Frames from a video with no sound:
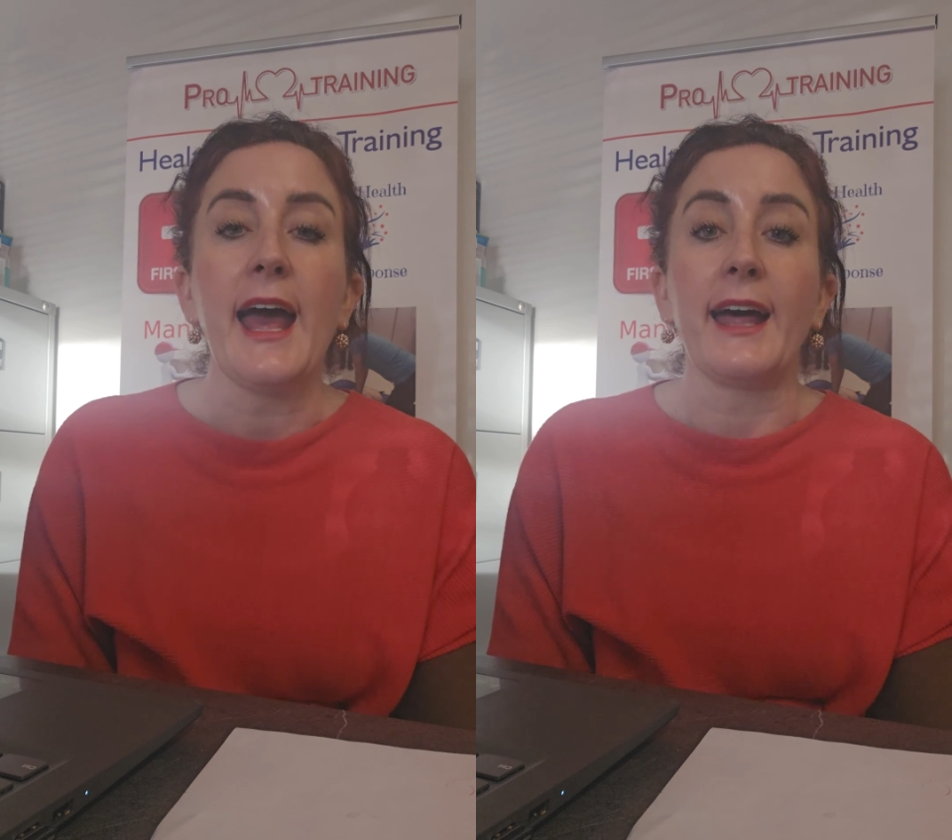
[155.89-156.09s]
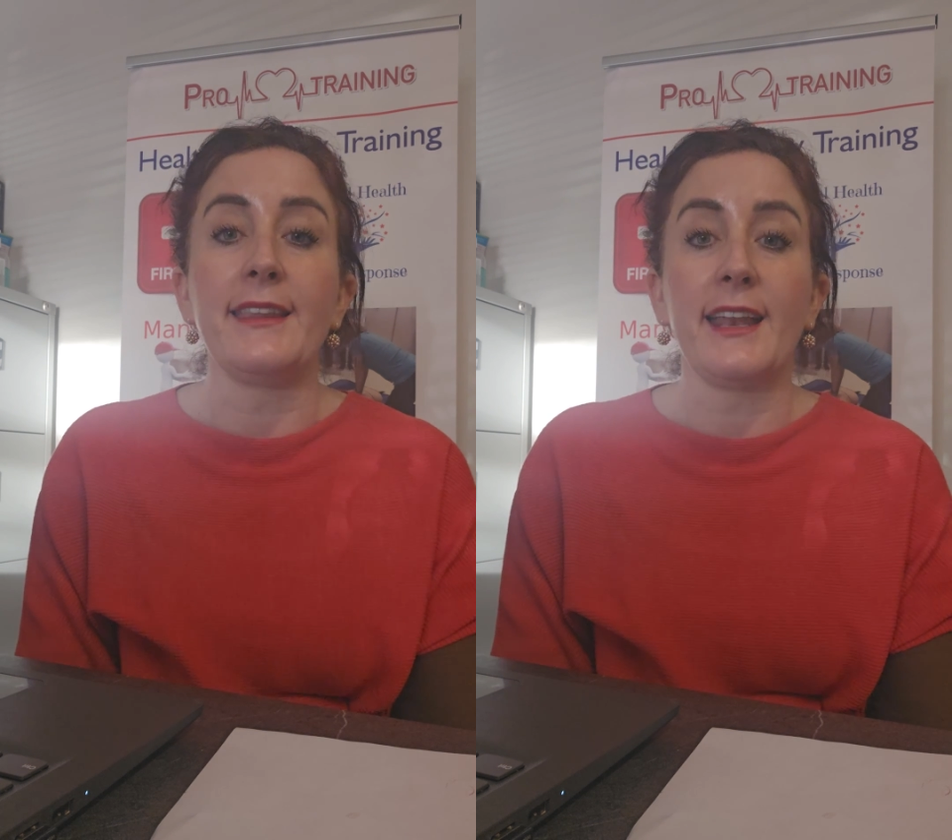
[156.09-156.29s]

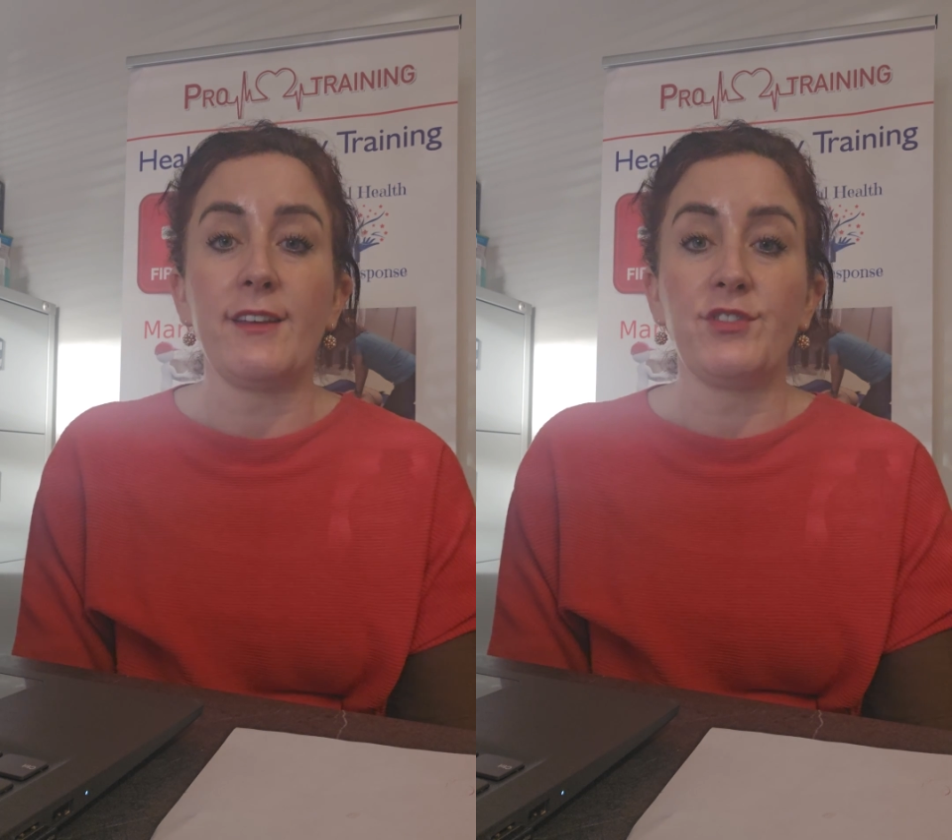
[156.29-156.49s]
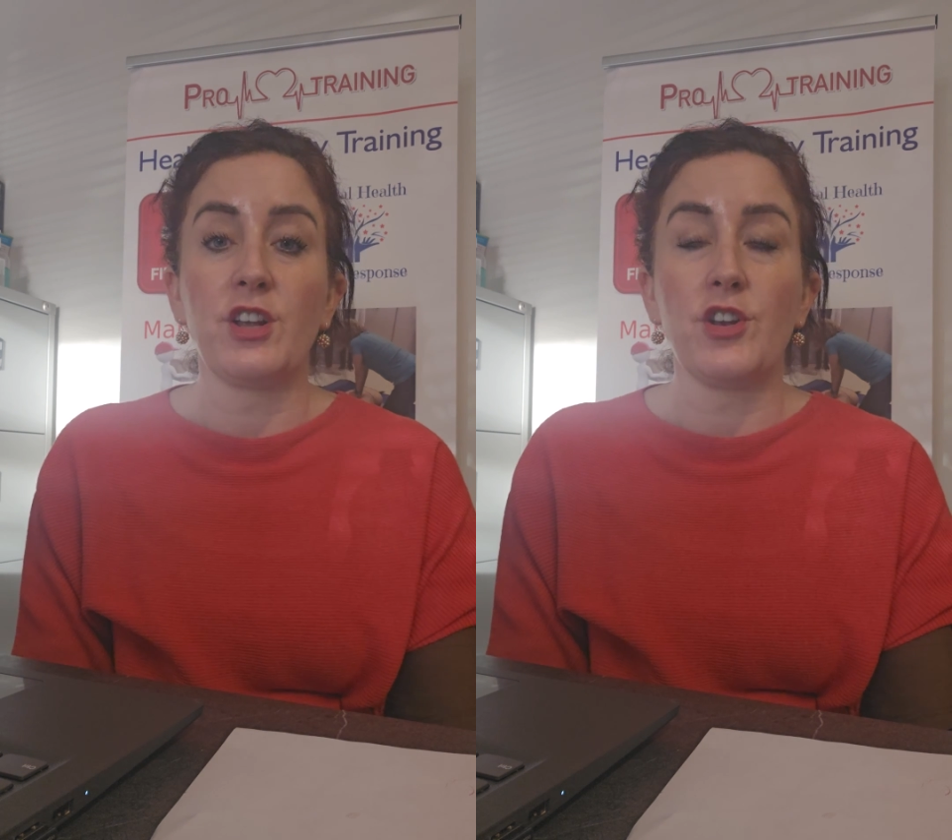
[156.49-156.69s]
And then
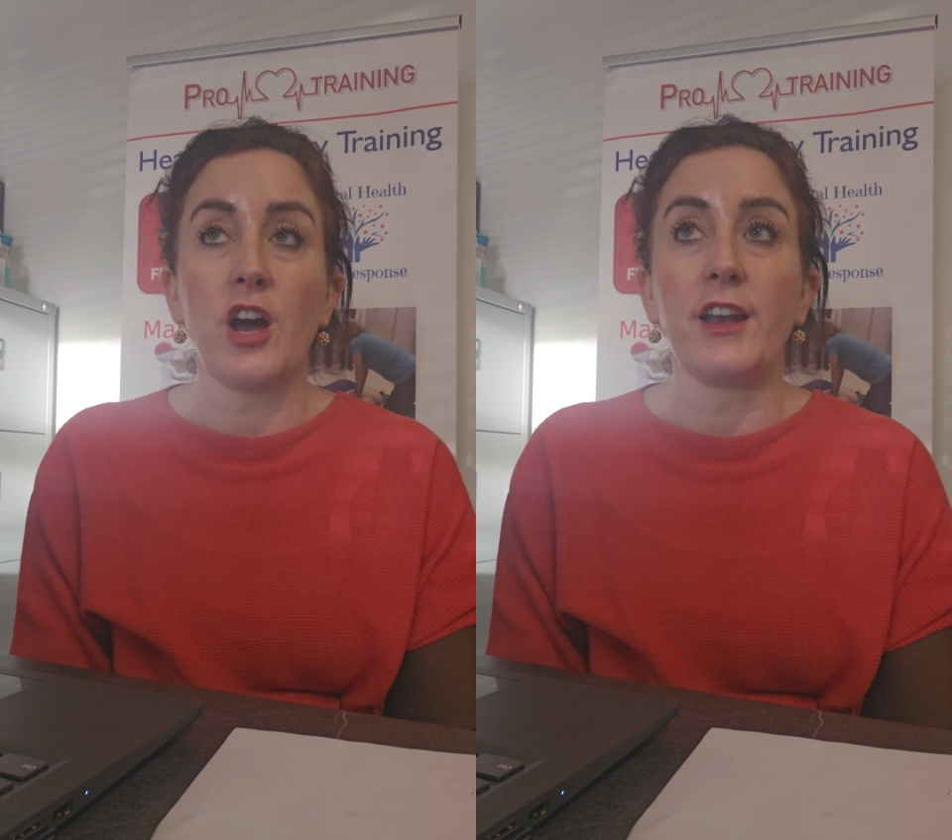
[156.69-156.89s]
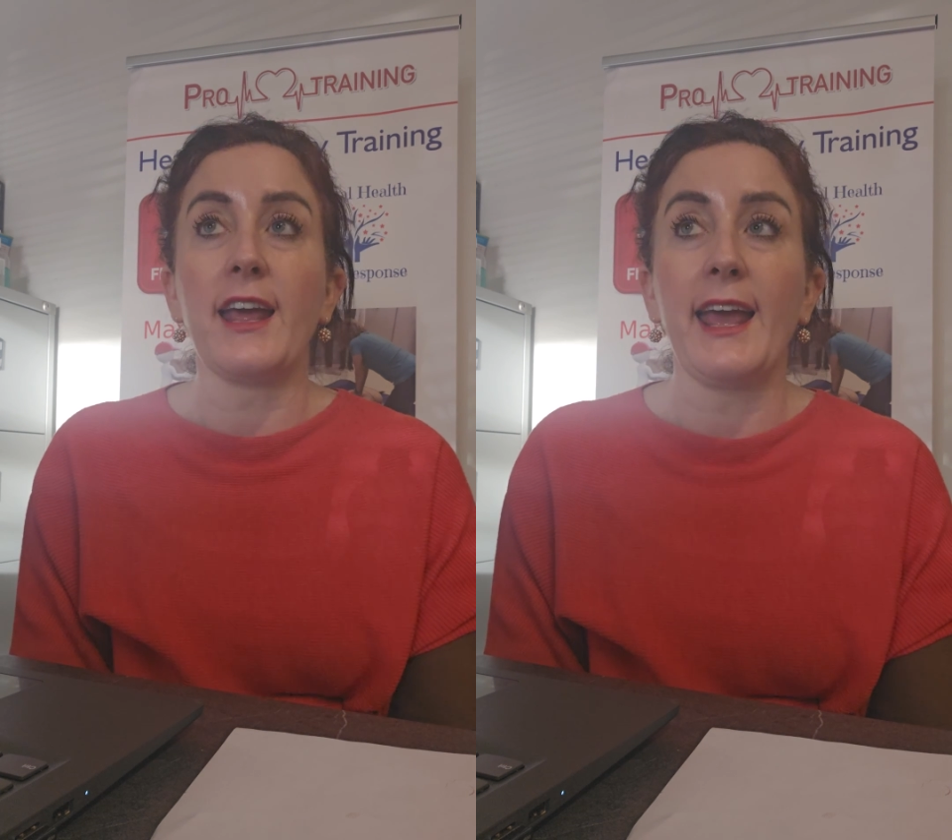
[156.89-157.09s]
if they're
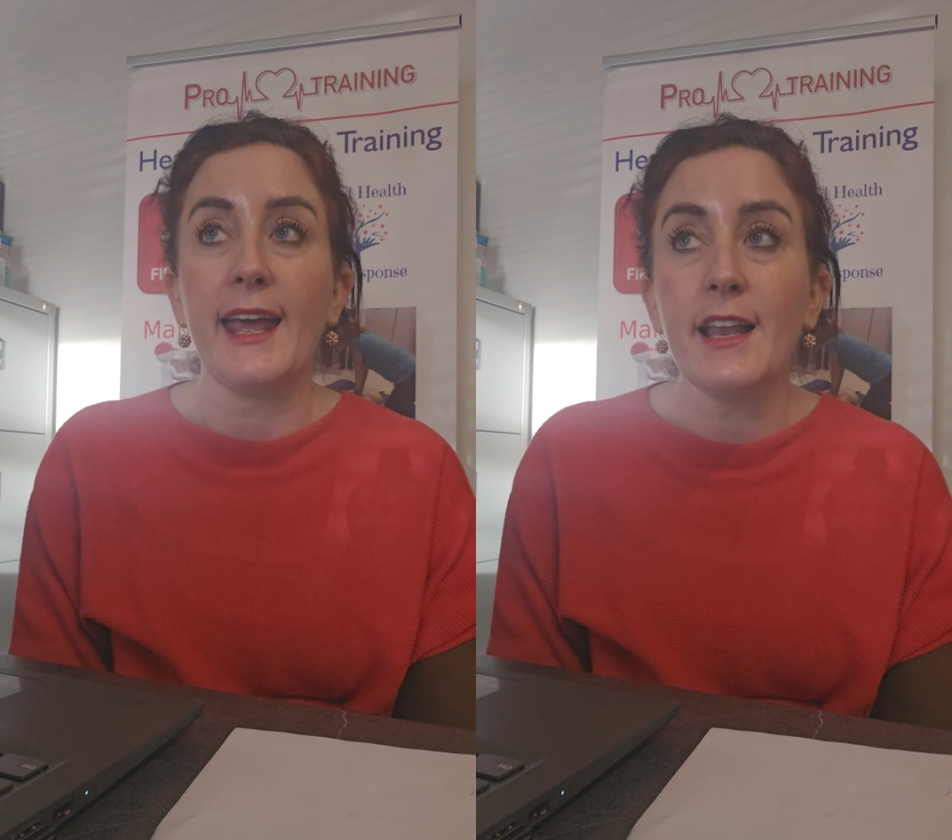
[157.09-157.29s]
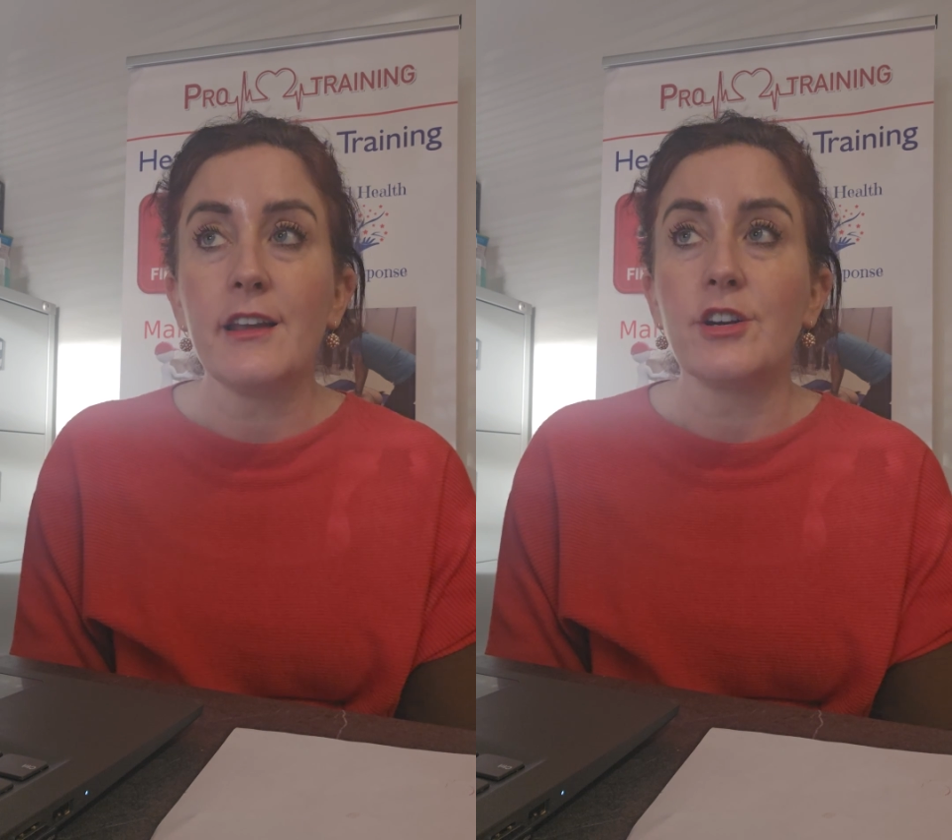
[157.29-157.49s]
not
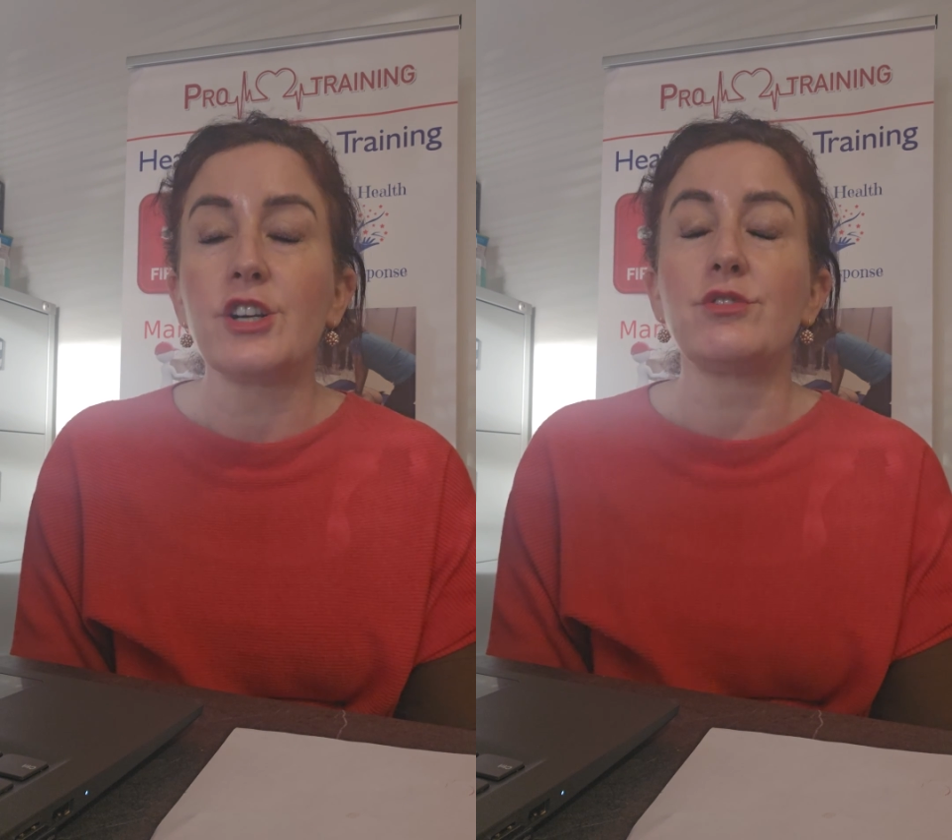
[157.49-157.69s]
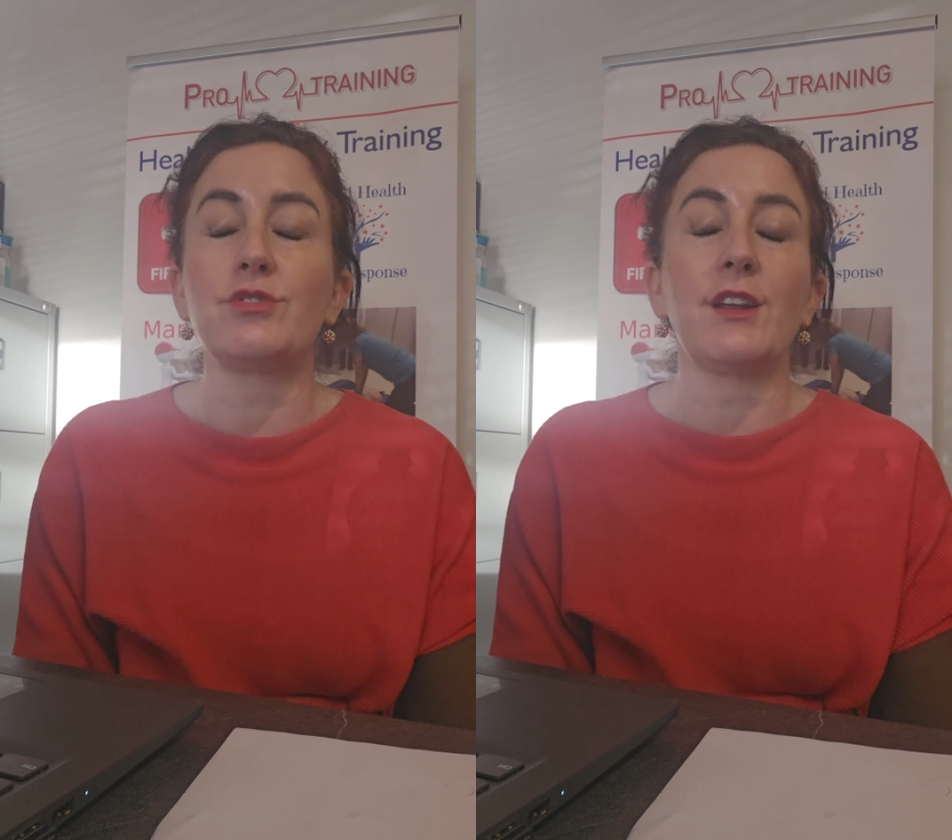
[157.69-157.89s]
alert,